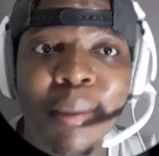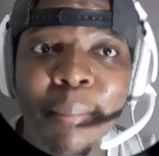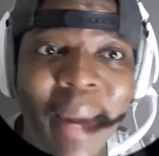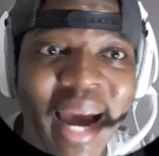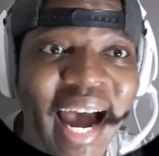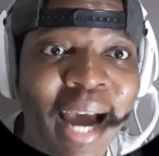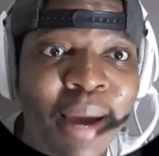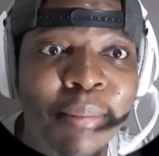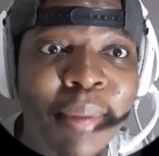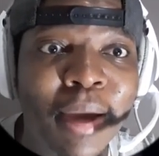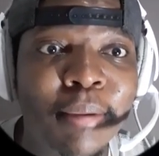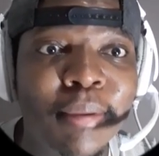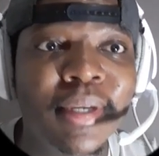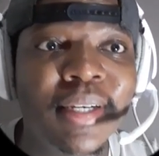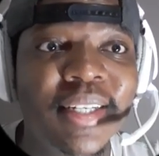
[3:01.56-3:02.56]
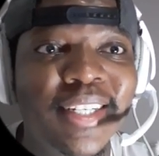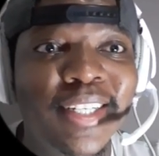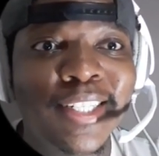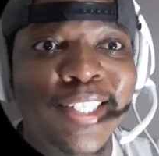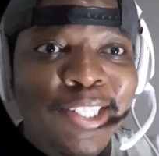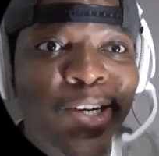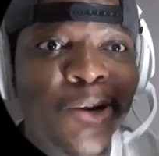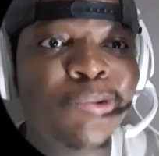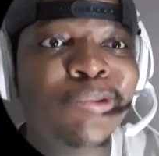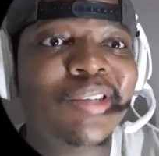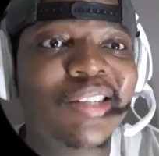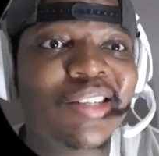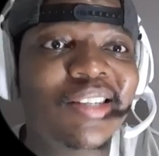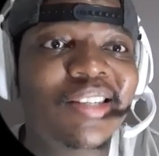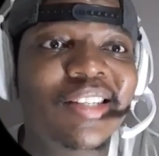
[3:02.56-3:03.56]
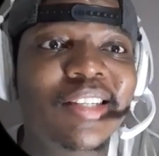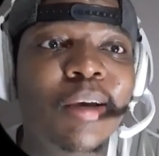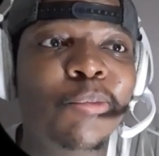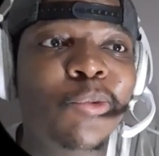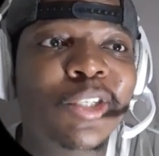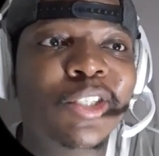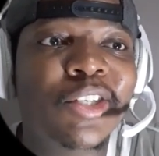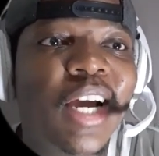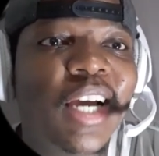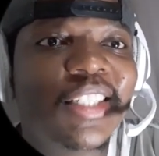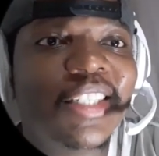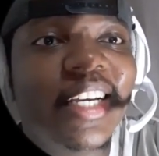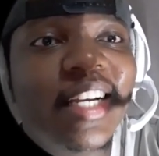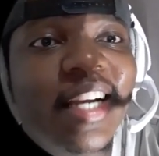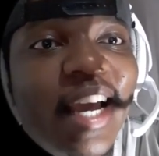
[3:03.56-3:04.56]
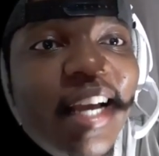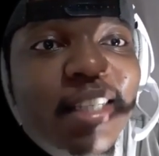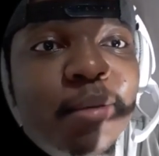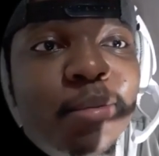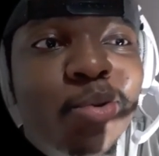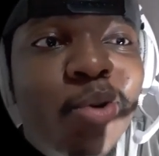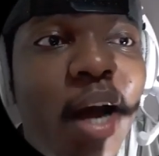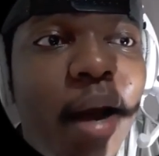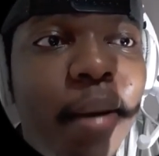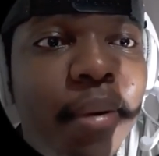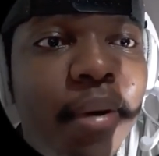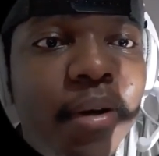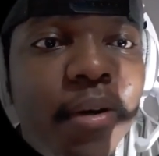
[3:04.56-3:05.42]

I'm back, baby. Deuces. Tell me what you guys think. Like, subscribe.